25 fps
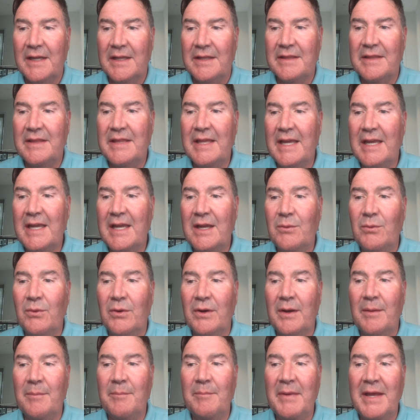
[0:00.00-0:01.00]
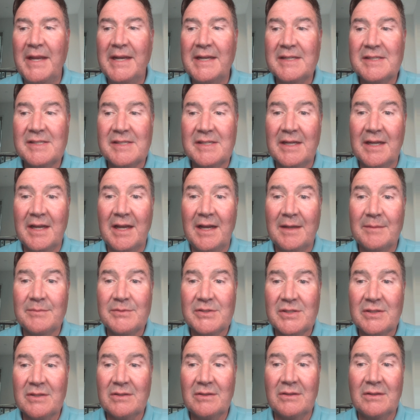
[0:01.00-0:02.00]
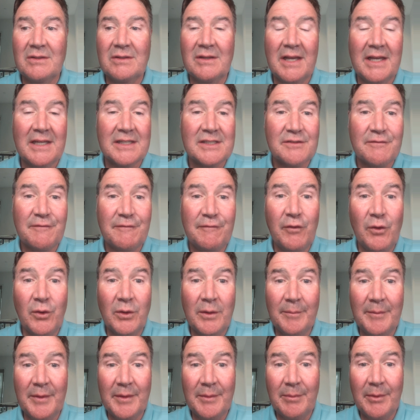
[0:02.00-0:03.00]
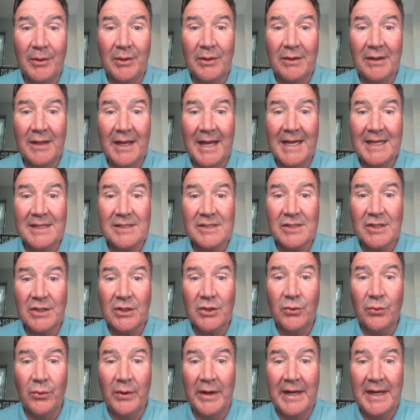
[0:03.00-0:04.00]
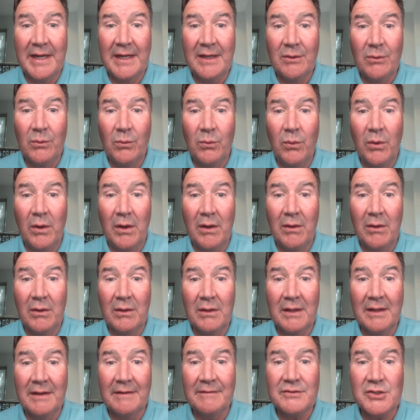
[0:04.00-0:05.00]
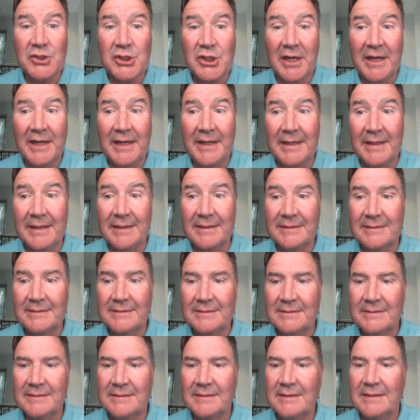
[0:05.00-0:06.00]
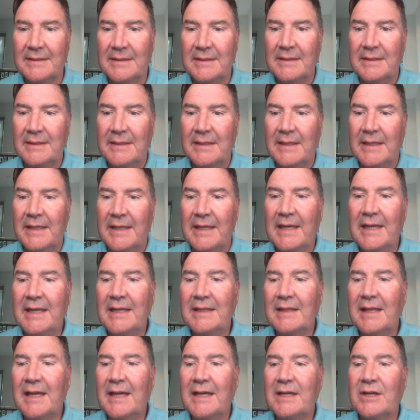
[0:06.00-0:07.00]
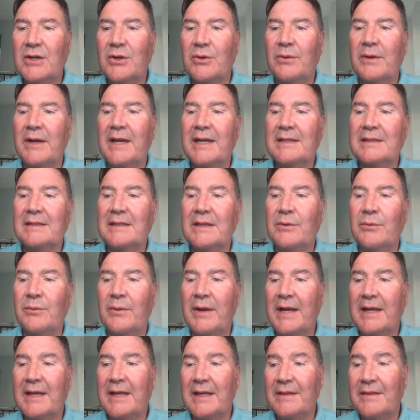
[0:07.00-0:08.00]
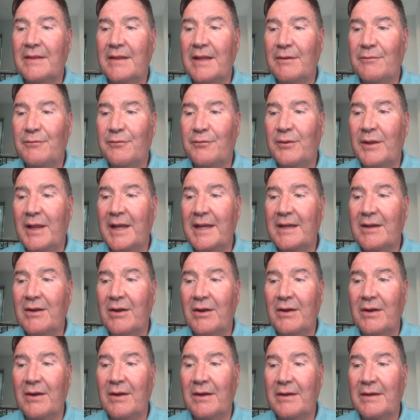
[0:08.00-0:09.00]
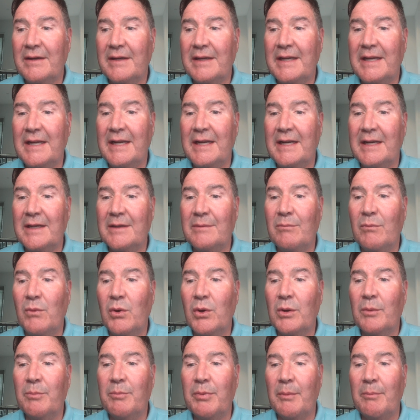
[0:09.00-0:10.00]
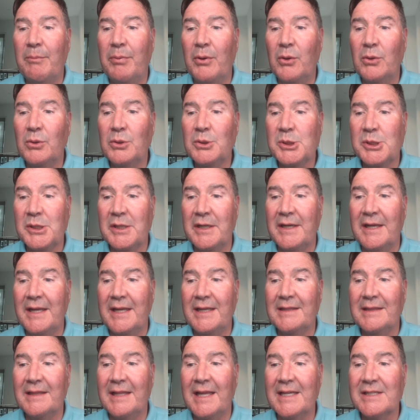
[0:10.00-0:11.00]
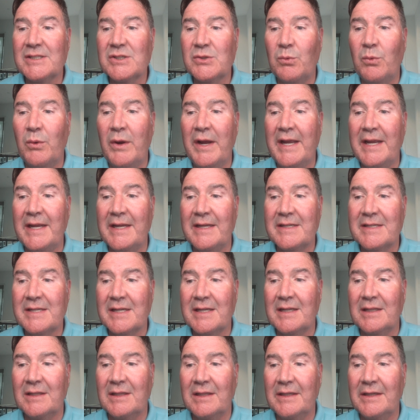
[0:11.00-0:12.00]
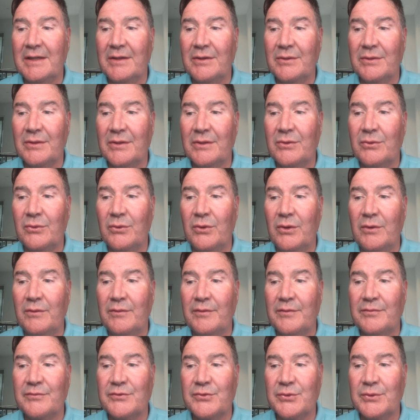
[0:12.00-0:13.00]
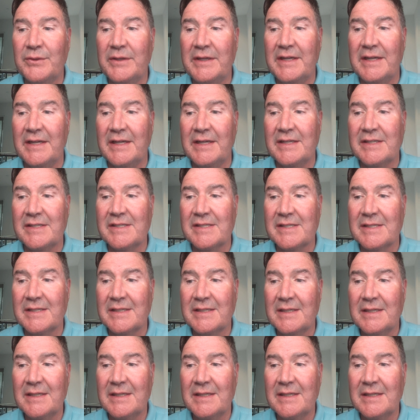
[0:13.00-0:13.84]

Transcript: They were a menacing obstacle, as formidable as the Great Wall of China. Eli correctly reckoned that Flycar needed more propulsion and less weight to clear the grove of trees.